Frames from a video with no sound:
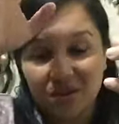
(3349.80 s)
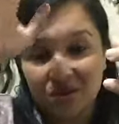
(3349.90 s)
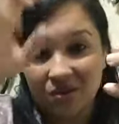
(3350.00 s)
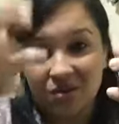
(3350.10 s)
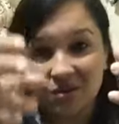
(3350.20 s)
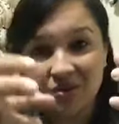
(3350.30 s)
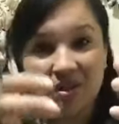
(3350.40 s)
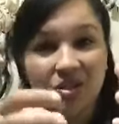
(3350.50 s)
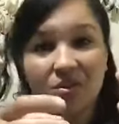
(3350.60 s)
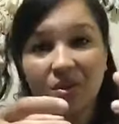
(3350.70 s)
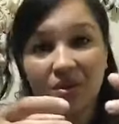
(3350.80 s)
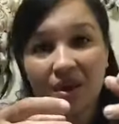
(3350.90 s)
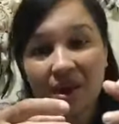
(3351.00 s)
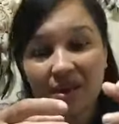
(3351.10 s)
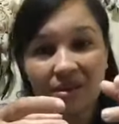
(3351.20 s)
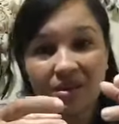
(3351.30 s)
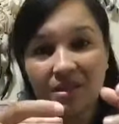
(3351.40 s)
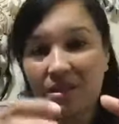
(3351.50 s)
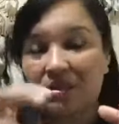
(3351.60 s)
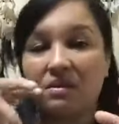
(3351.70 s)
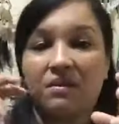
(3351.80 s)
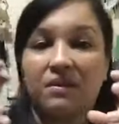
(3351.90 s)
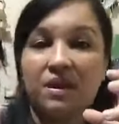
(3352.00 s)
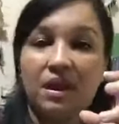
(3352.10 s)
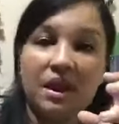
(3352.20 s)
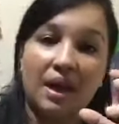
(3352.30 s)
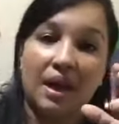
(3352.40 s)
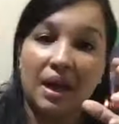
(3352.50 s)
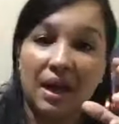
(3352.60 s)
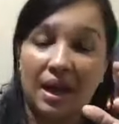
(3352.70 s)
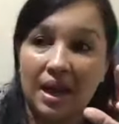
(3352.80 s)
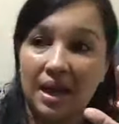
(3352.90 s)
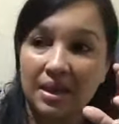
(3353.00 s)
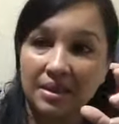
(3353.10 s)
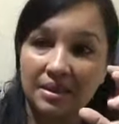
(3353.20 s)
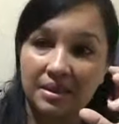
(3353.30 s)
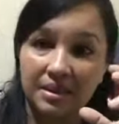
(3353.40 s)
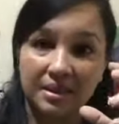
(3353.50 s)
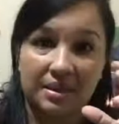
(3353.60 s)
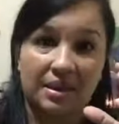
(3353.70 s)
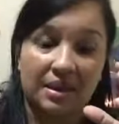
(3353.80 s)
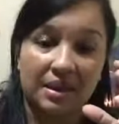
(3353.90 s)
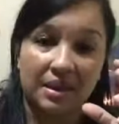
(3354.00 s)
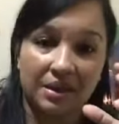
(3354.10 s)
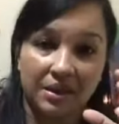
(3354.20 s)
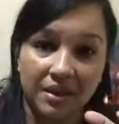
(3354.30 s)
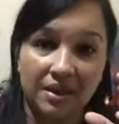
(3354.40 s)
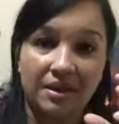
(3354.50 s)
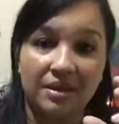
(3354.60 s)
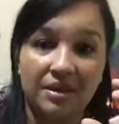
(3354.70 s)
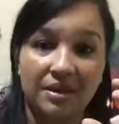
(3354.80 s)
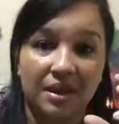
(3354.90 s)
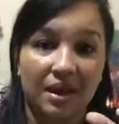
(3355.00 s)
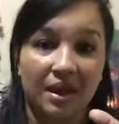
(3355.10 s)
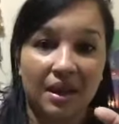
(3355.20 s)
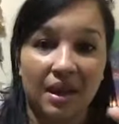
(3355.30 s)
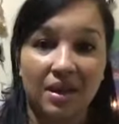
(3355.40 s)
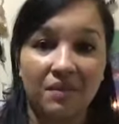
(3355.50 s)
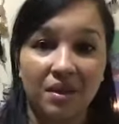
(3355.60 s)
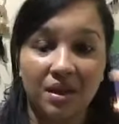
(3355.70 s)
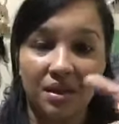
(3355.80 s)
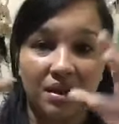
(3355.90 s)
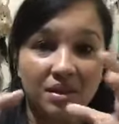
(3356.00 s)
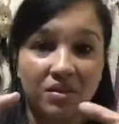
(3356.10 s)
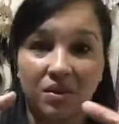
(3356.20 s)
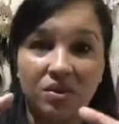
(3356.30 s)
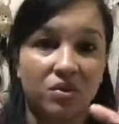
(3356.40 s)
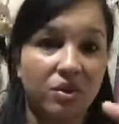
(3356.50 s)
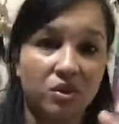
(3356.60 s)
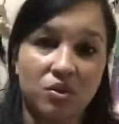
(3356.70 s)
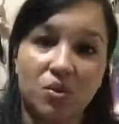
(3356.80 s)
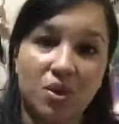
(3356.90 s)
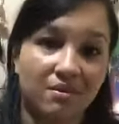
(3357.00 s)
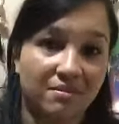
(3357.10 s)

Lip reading: your connection with your higher self, and the learning, everything is going to be just one.